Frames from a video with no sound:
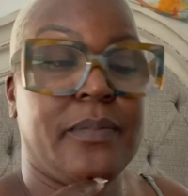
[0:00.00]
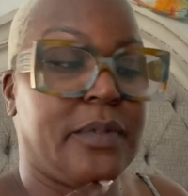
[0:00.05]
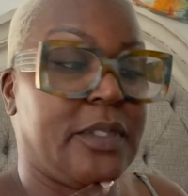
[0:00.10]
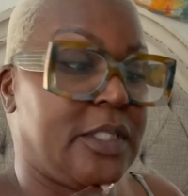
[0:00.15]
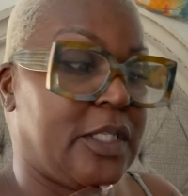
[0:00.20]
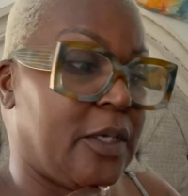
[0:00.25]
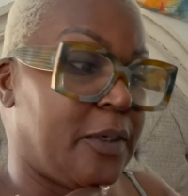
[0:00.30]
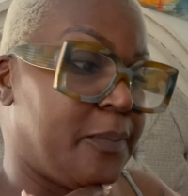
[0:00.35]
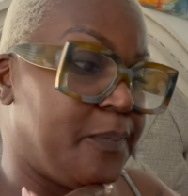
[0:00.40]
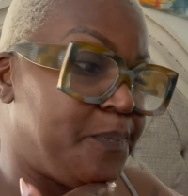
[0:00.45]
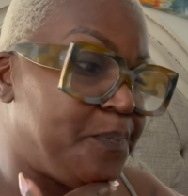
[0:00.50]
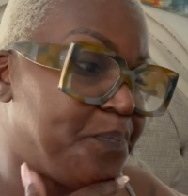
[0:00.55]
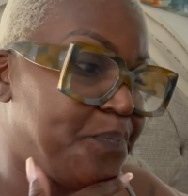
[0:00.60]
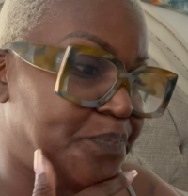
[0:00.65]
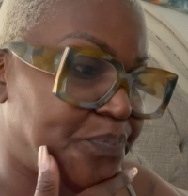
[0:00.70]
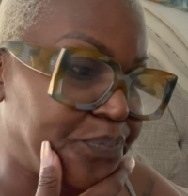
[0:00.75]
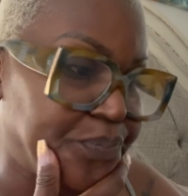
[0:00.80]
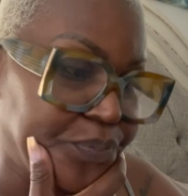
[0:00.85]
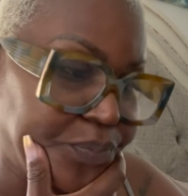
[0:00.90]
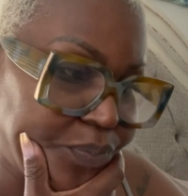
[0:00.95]
So
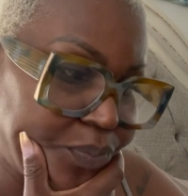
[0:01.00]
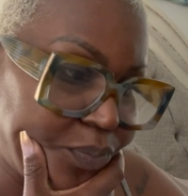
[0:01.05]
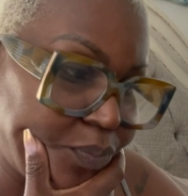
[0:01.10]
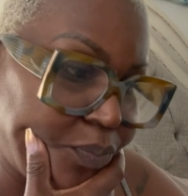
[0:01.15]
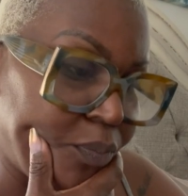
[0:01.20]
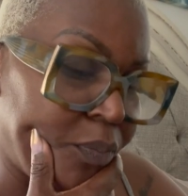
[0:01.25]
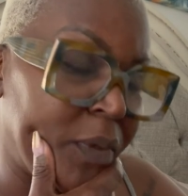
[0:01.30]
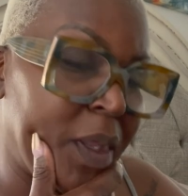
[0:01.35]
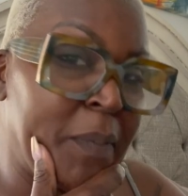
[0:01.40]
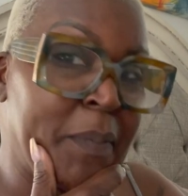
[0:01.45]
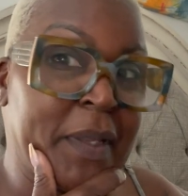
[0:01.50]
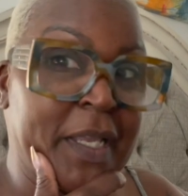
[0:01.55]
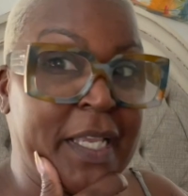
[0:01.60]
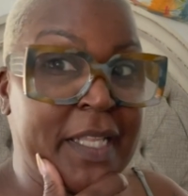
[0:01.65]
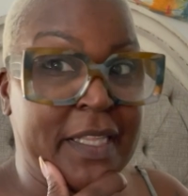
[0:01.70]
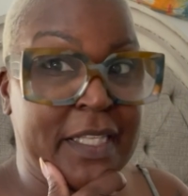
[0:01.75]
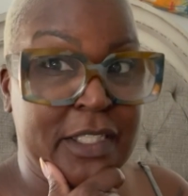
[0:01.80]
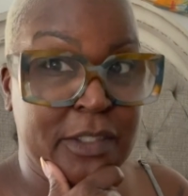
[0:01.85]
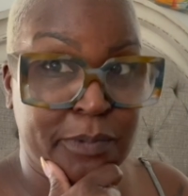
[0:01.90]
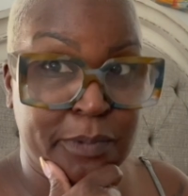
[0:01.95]
I'm going to get
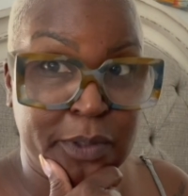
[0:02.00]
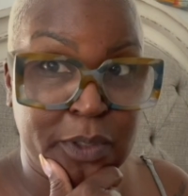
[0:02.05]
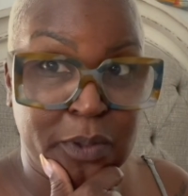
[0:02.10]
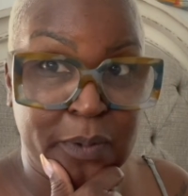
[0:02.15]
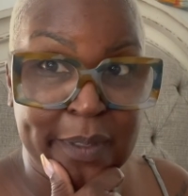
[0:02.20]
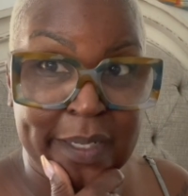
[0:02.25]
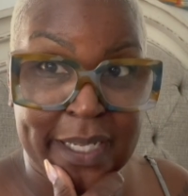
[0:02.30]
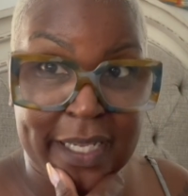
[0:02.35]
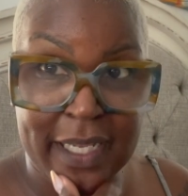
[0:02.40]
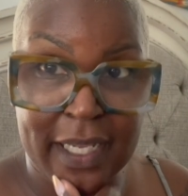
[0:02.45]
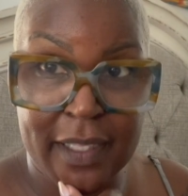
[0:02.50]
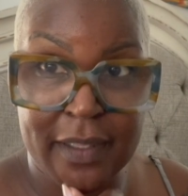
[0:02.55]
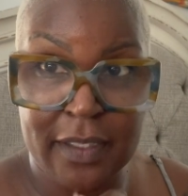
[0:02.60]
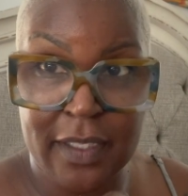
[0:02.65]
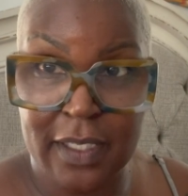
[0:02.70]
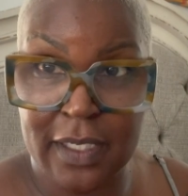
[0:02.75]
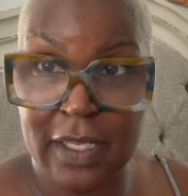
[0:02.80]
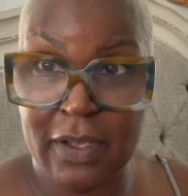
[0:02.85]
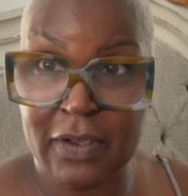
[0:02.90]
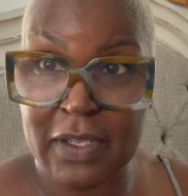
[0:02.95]
this real quick and
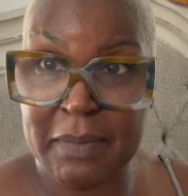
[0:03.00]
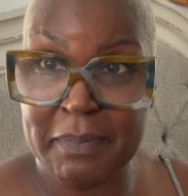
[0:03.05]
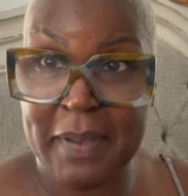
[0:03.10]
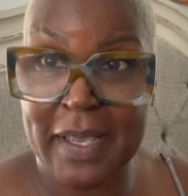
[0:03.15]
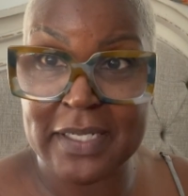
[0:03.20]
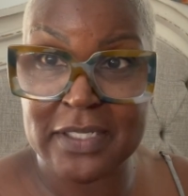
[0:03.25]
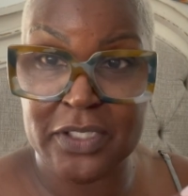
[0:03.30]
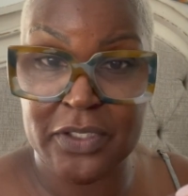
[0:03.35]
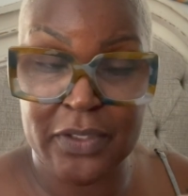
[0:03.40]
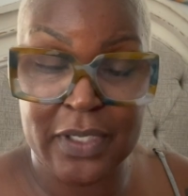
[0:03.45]
then I'll get back to you